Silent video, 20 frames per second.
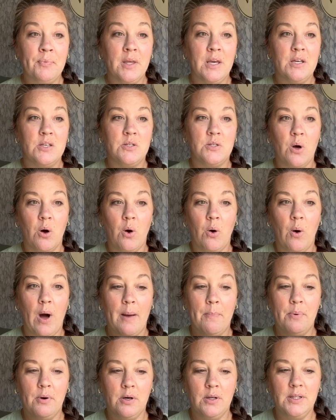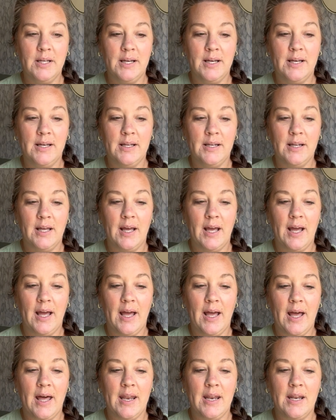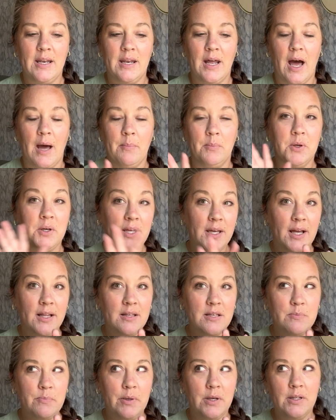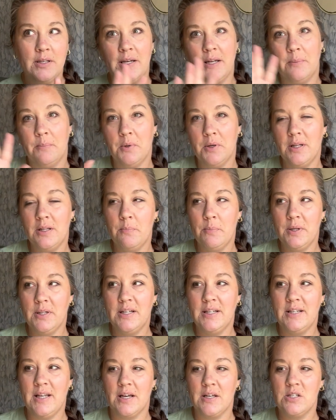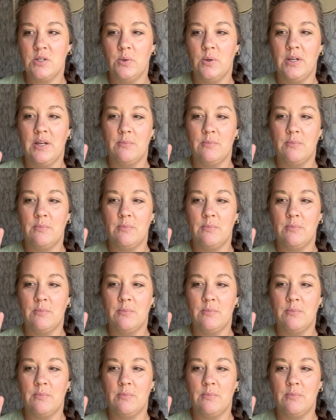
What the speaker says: So I pull in and I'm looking at this building, I'm looking at the building next to it.